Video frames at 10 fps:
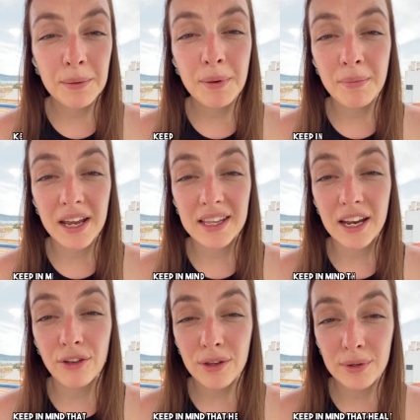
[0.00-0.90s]
Keep in mind
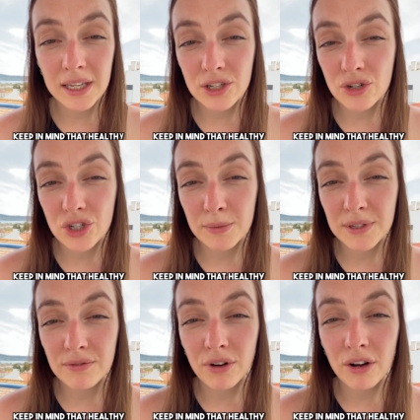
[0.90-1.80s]
that healthy
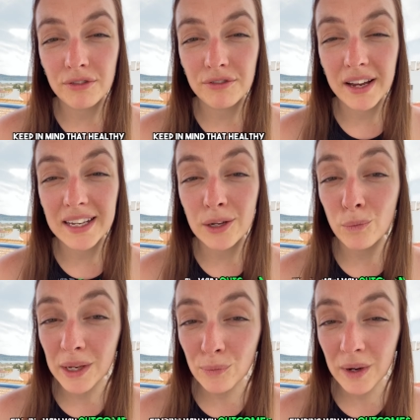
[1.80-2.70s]
relationships involve
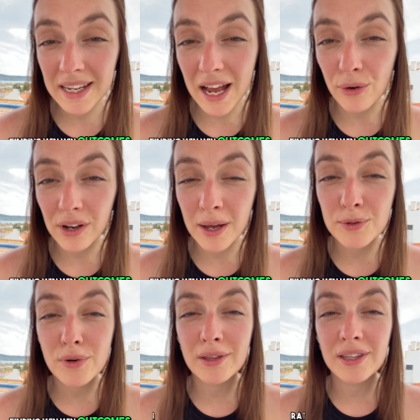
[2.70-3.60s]
finding win win
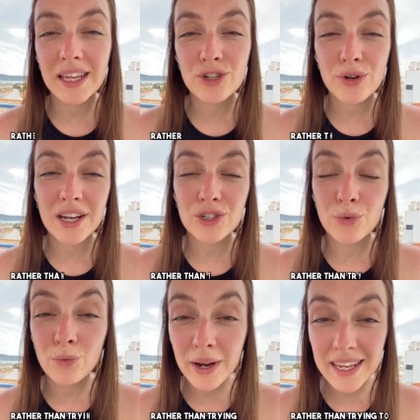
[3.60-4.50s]
outcomes rather than trying
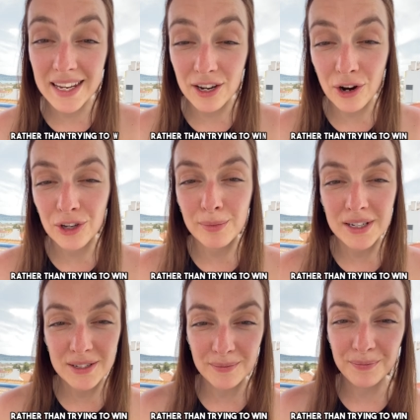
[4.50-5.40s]
to win an
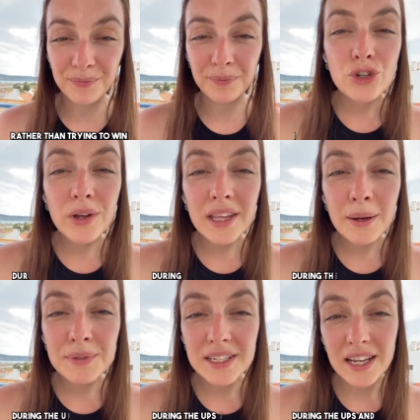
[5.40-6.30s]
argument. During the
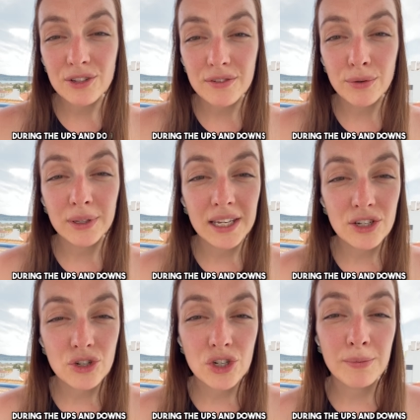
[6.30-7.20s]
ups and downs of a
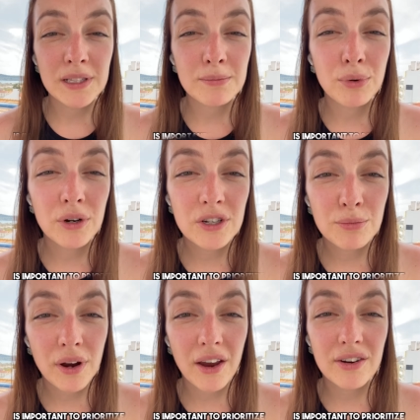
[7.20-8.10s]
relationship, it's important to
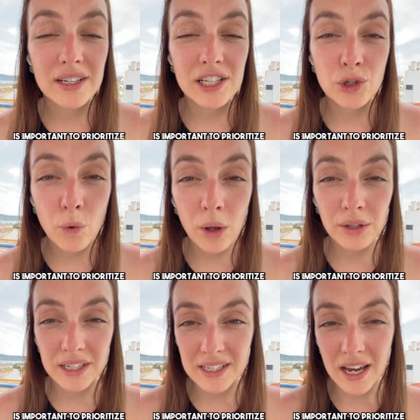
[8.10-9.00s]
prioritize
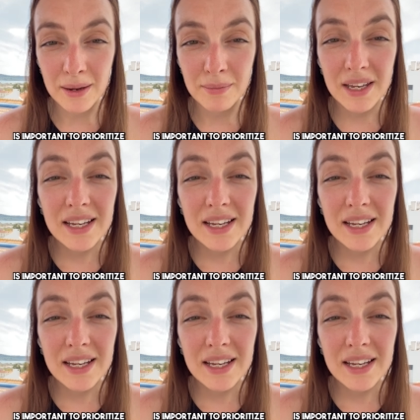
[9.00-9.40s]
quality time.